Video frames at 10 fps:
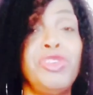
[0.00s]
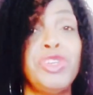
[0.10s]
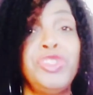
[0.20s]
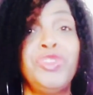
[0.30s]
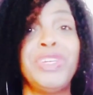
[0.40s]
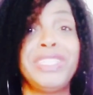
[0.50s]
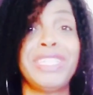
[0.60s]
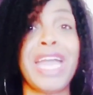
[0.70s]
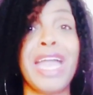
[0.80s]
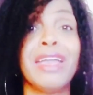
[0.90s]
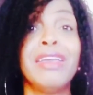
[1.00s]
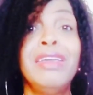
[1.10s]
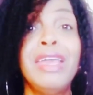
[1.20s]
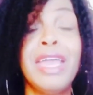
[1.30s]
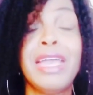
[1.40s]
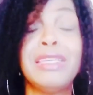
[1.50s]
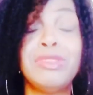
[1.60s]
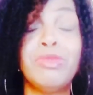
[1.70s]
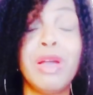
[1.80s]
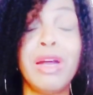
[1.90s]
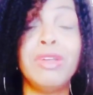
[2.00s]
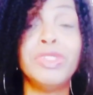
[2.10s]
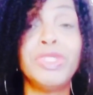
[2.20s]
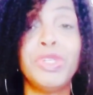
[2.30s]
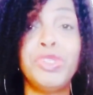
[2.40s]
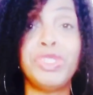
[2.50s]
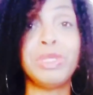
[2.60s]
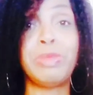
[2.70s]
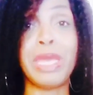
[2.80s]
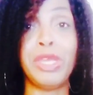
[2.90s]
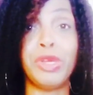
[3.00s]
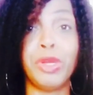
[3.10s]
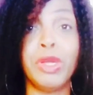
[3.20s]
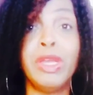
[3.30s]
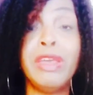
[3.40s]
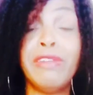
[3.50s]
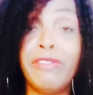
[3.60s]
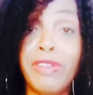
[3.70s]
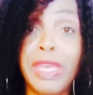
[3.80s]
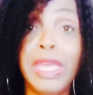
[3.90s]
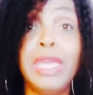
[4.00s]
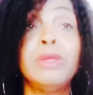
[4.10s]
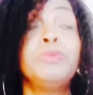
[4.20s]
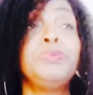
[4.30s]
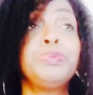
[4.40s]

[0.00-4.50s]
you can join SAG as well. So you just pay your fee.